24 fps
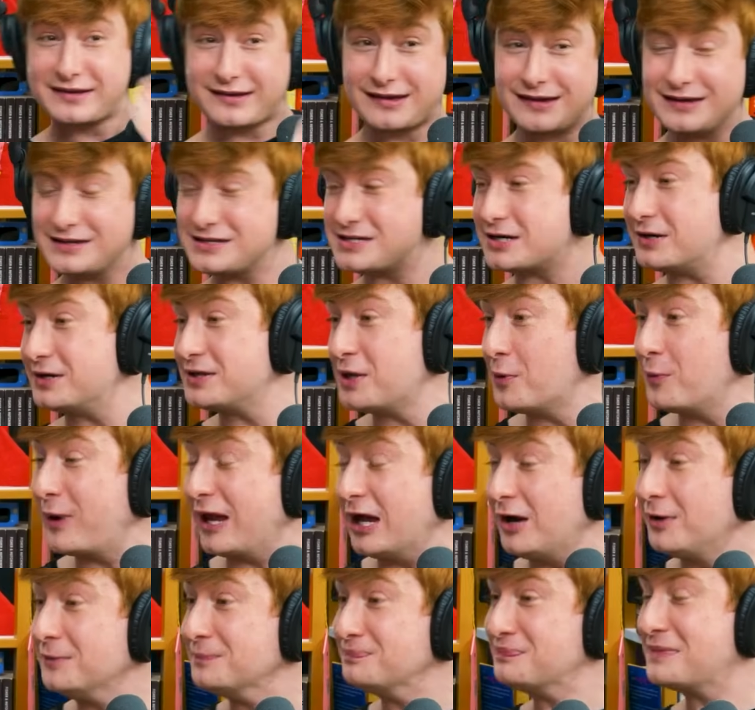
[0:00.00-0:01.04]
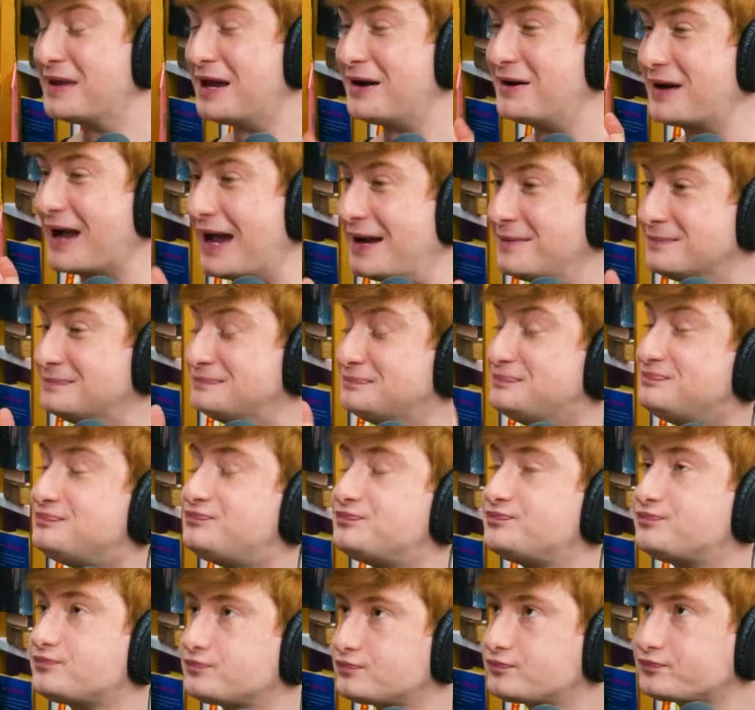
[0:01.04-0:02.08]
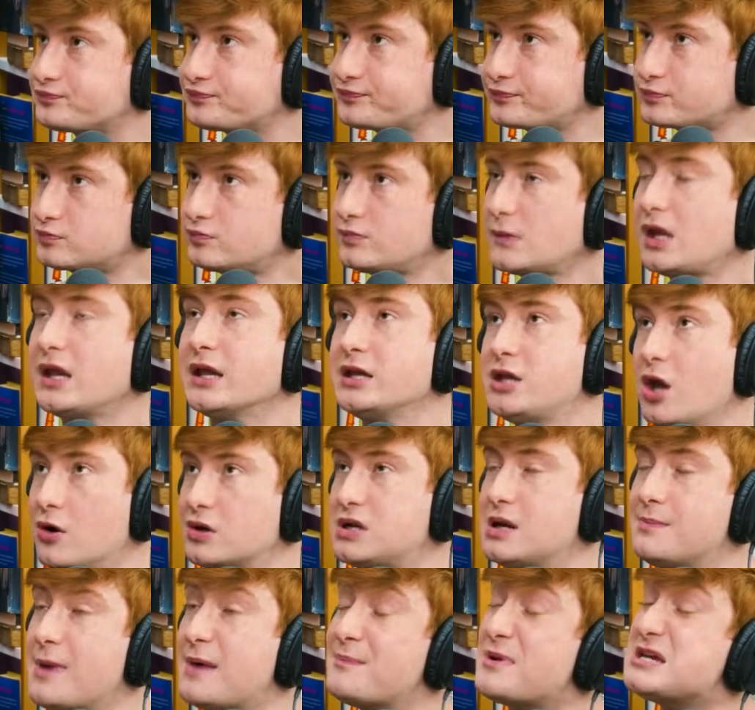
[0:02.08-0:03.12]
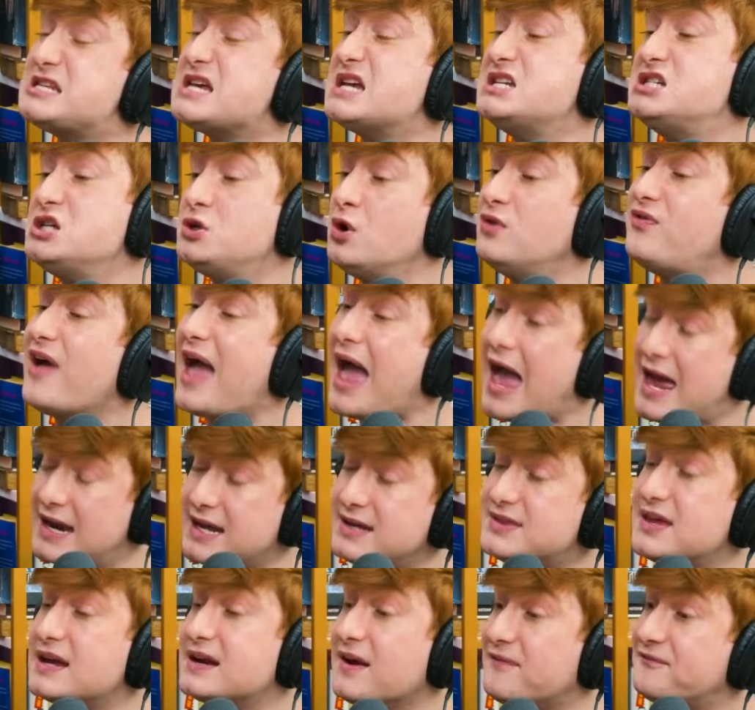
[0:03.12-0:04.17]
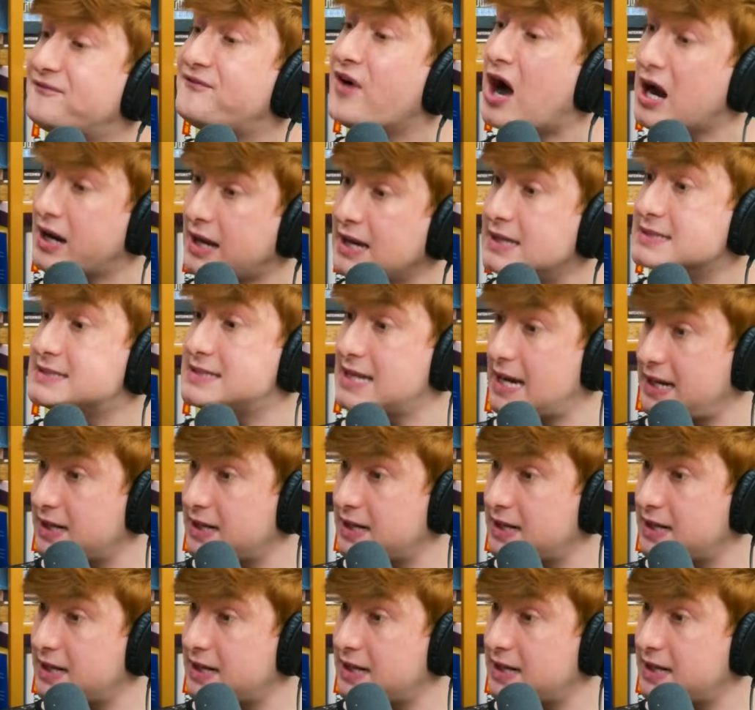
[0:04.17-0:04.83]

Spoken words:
Turn the wheel. Okay. Yoked him up. I said, do you have anything to fucking say to